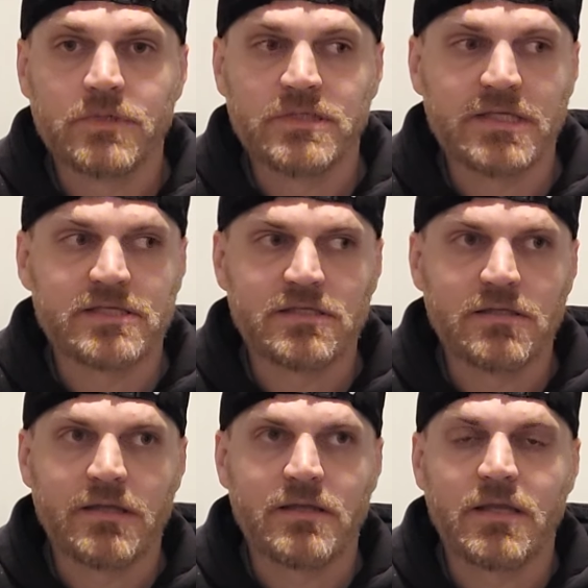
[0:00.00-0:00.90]
He's actually
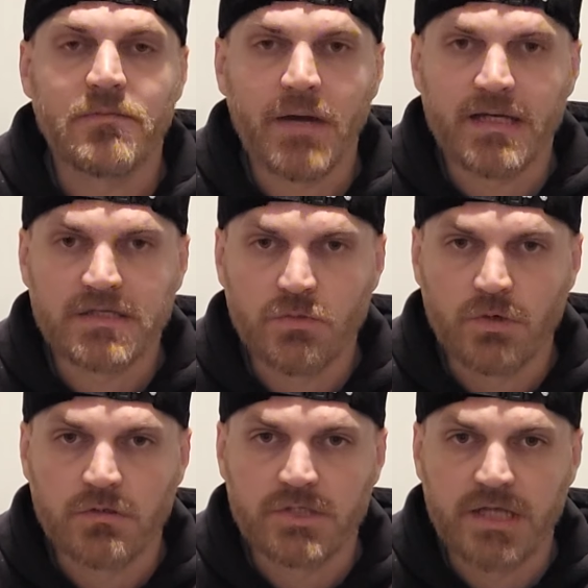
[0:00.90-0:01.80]
like kickboxing
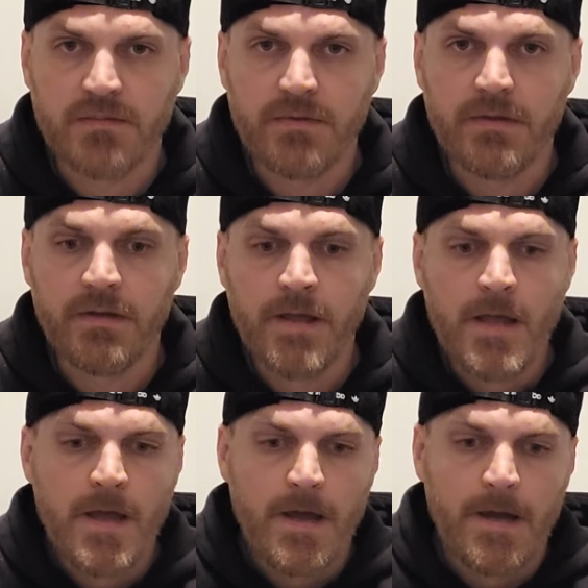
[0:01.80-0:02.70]
world champion.
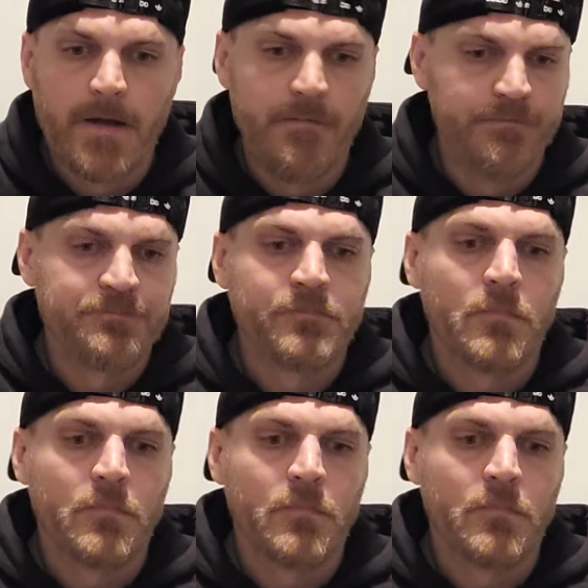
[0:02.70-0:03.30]
Um,